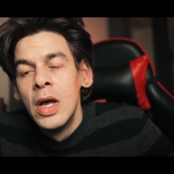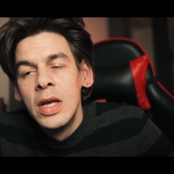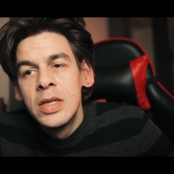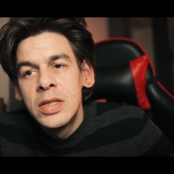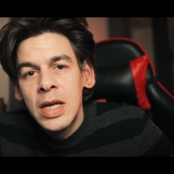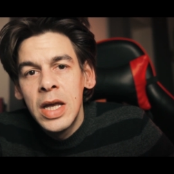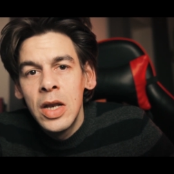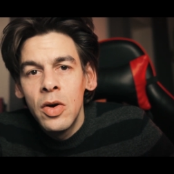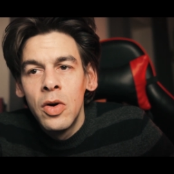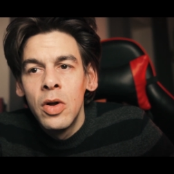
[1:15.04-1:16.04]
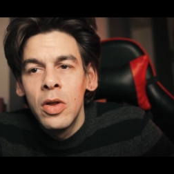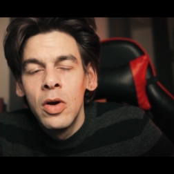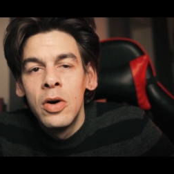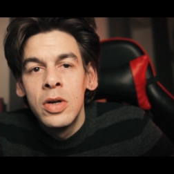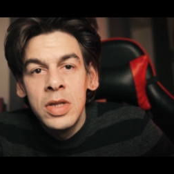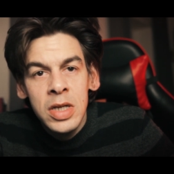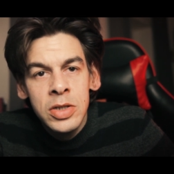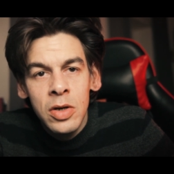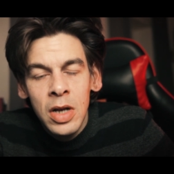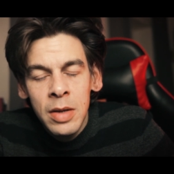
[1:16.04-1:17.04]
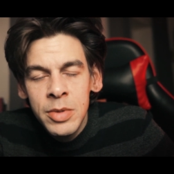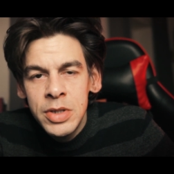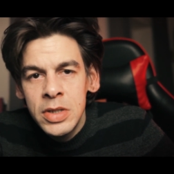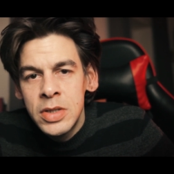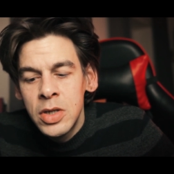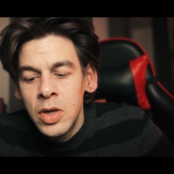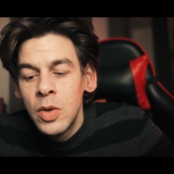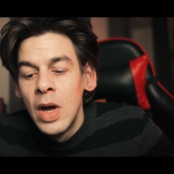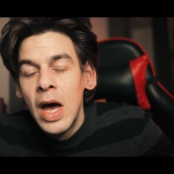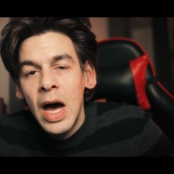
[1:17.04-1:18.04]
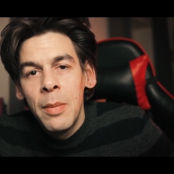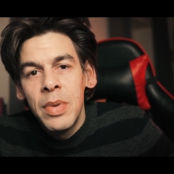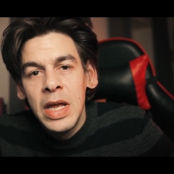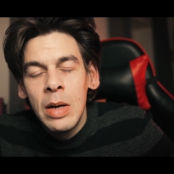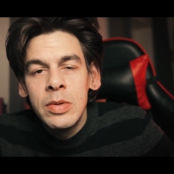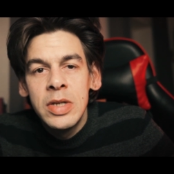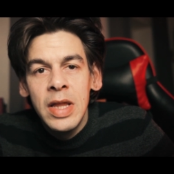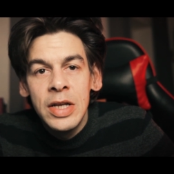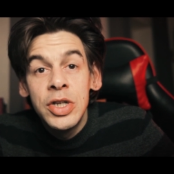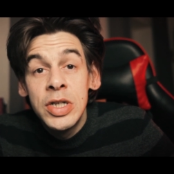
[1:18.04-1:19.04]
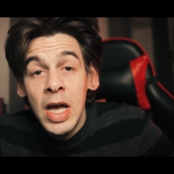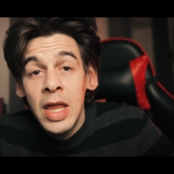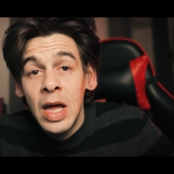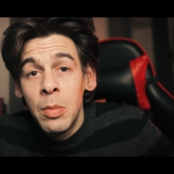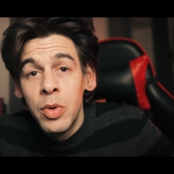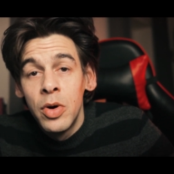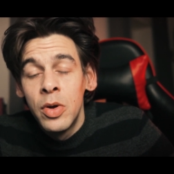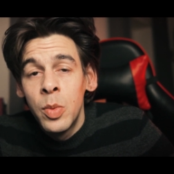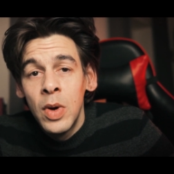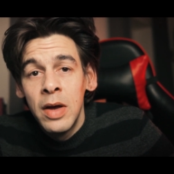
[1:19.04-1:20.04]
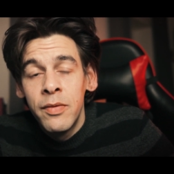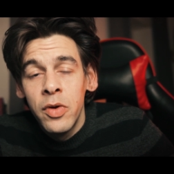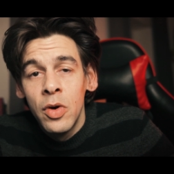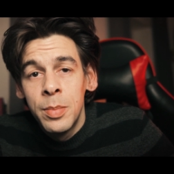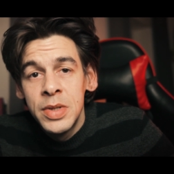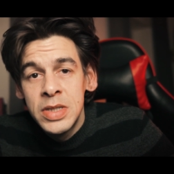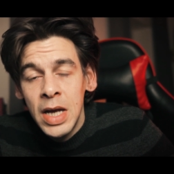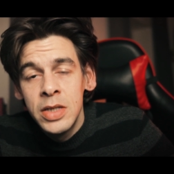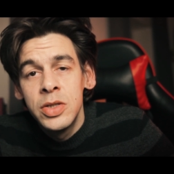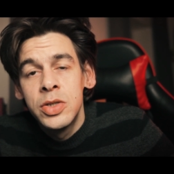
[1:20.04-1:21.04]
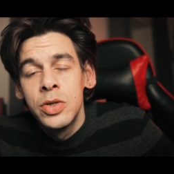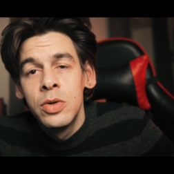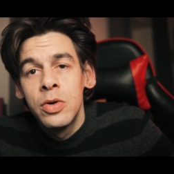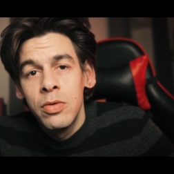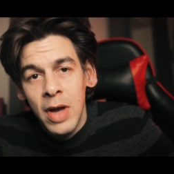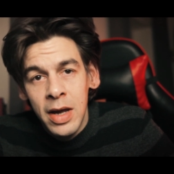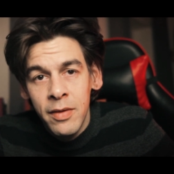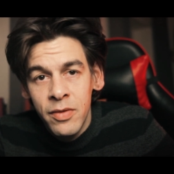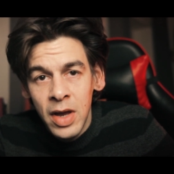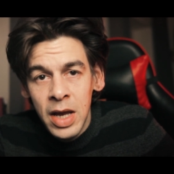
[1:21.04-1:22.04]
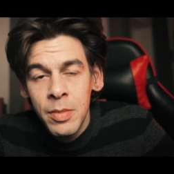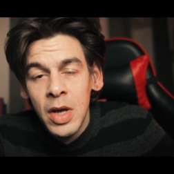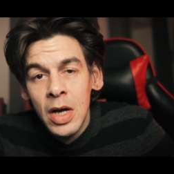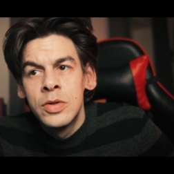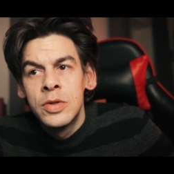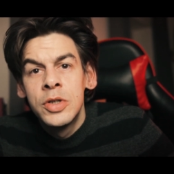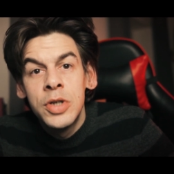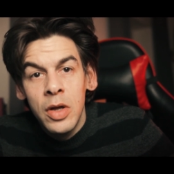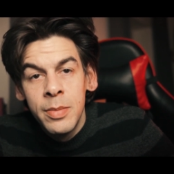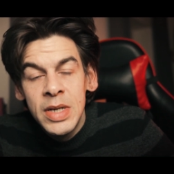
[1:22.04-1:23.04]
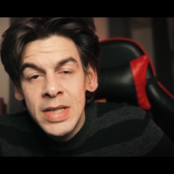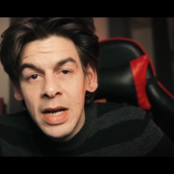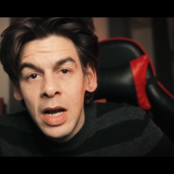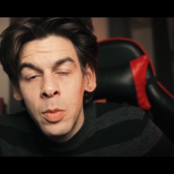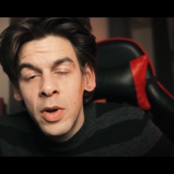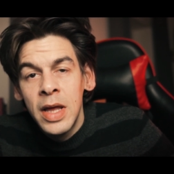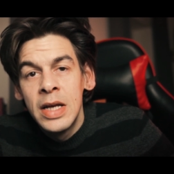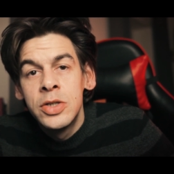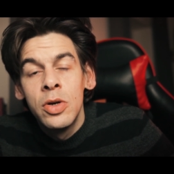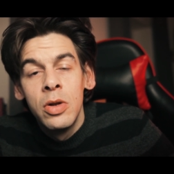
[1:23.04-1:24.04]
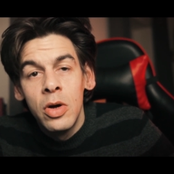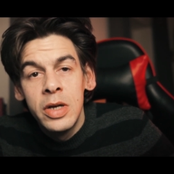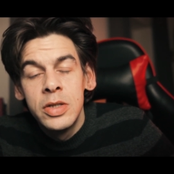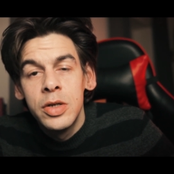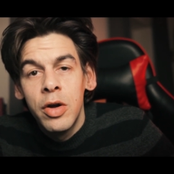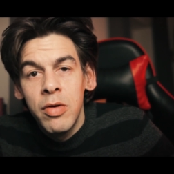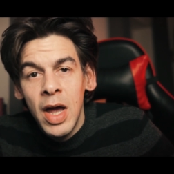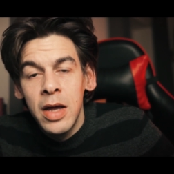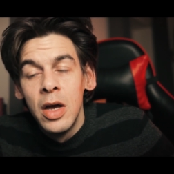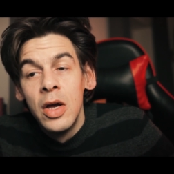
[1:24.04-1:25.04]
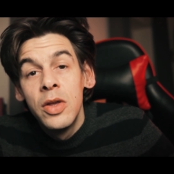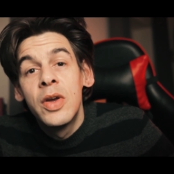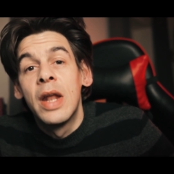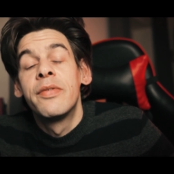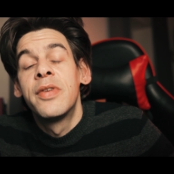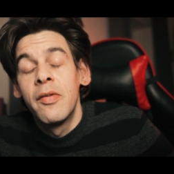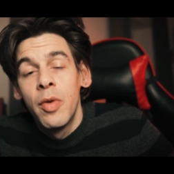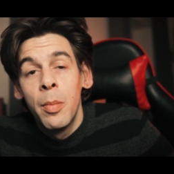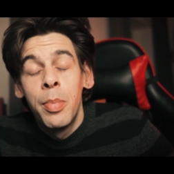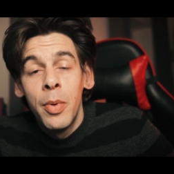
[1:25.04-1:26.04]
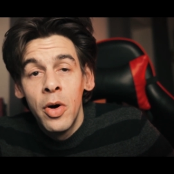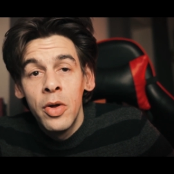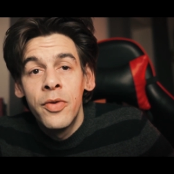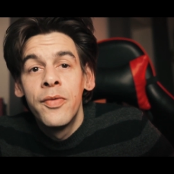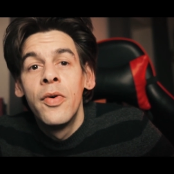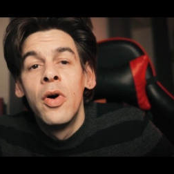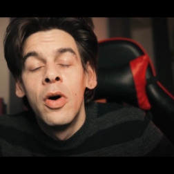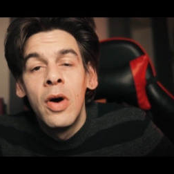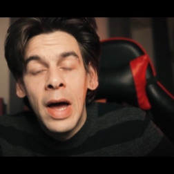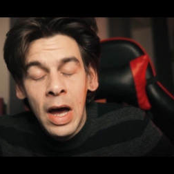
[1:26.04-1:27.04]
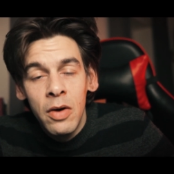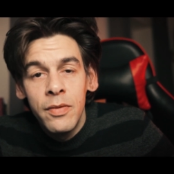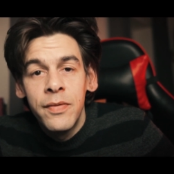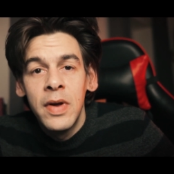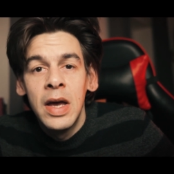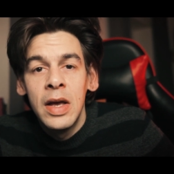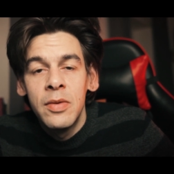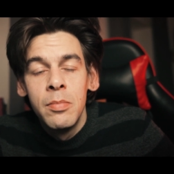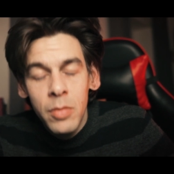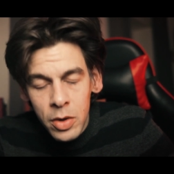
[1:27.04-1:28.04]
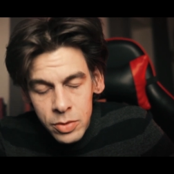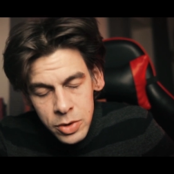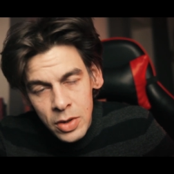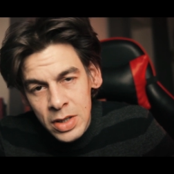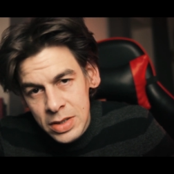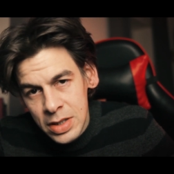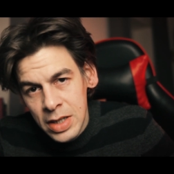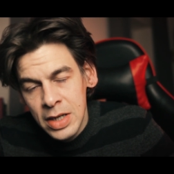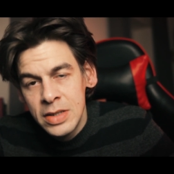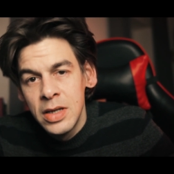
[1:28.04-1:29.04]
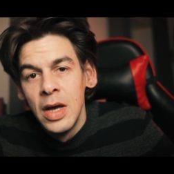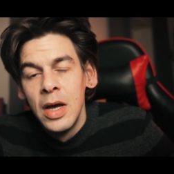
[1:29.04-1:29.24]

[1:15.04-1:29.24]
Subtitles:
sticking all your digital images to and being able to then share that board with your potential creative team to show them exactly what it is you're looking to create. You can have separate boards for outfits, model choices,